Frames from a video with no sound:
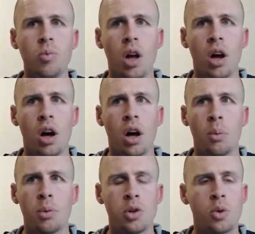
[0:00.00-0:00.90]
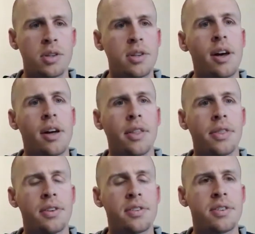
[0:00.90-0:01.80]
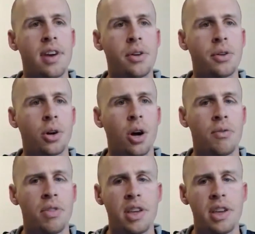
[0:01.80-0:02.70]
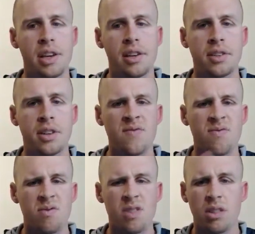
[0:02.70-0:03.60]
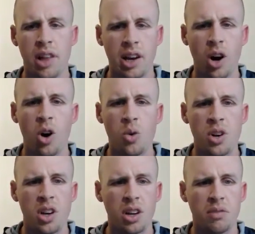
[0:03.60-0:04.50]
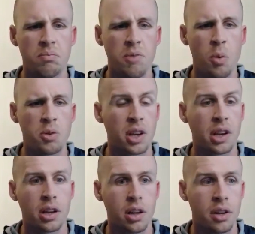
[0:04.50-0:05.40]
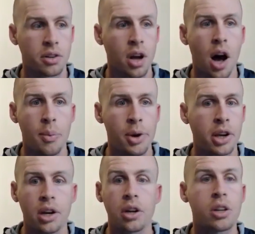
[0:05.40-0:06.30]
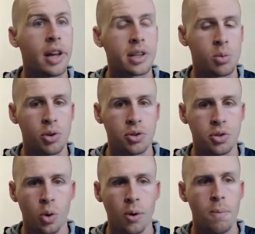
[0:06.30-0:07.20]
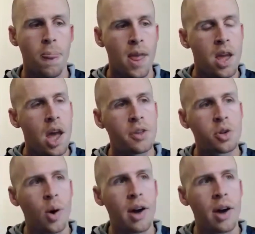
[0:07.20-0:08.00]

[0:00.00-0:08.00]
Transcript: you could tell that the seller of these like owned almost like a comic and a collectible store. And so